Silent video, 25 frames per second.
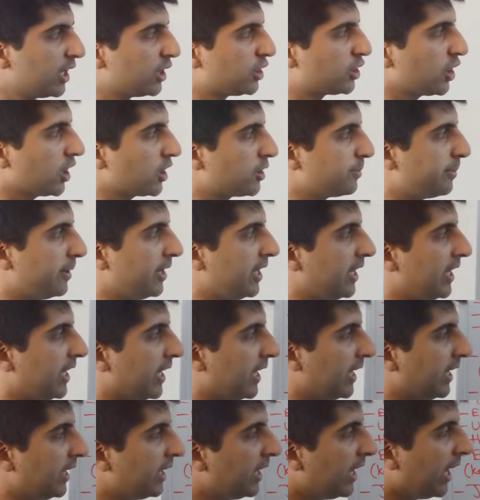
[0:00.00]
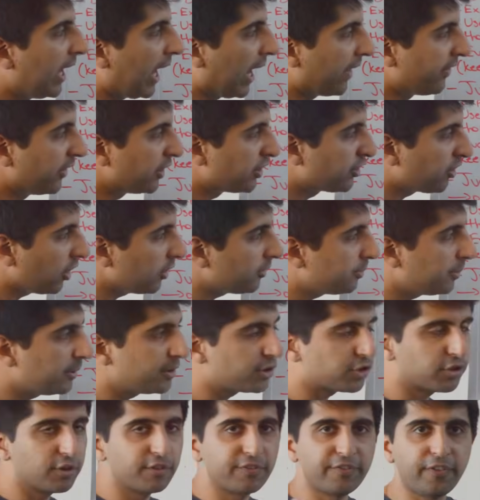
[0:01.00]
judgment here. And the judgment
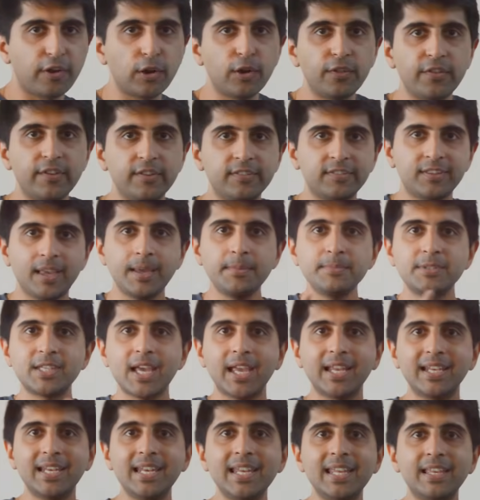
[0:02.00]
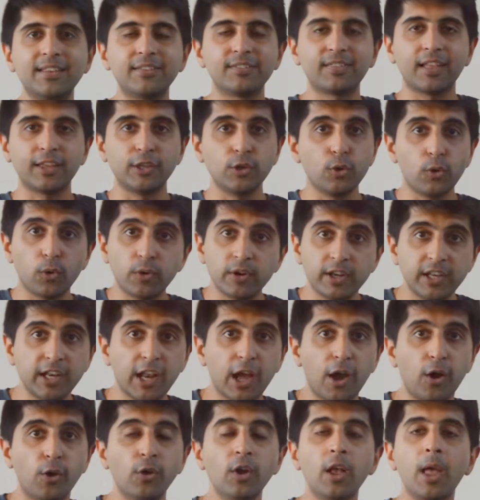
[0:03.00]
should follow the same techniques that you already
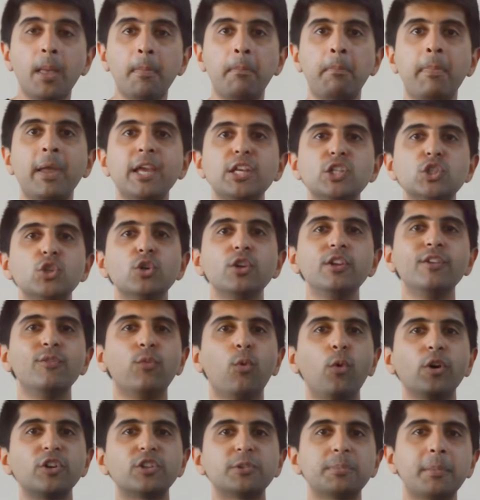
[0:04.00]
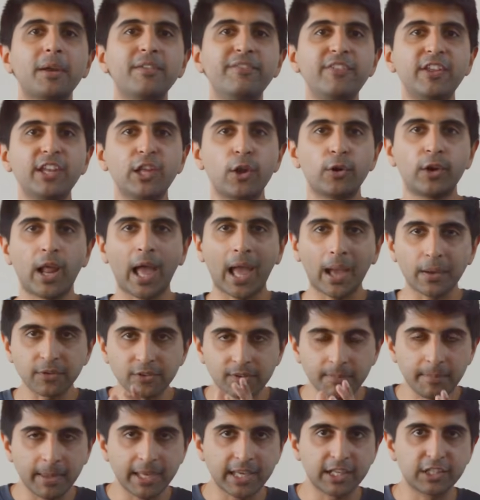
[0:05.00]
know. Make sure you've watched my video on how
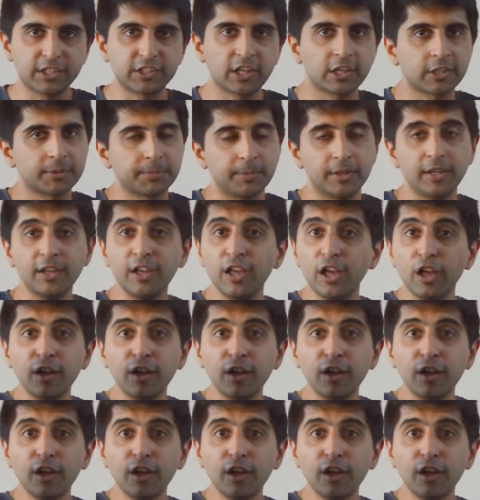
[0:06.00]
to make a judgment.